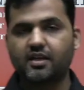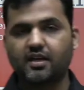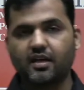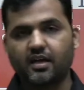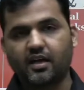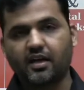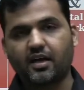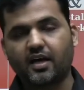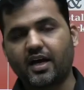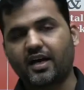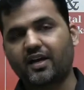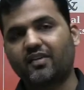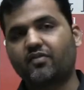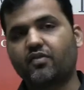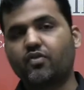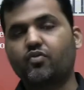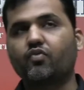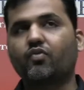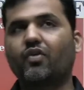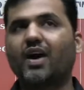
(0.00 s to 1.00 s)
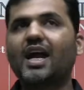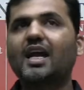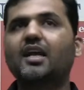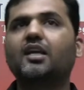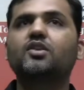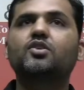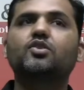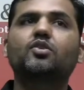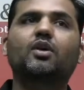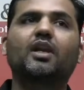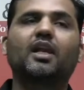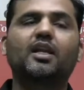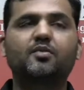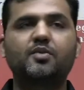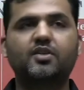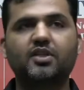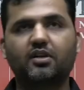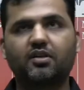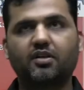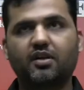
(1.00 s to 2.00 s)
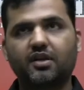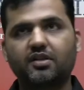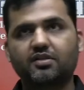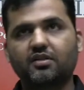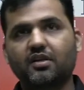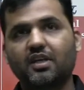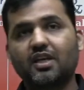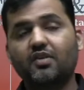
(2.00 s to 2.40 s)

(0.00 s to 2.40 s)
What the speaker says: IIFT. Why it is so? Let me tell you the reason.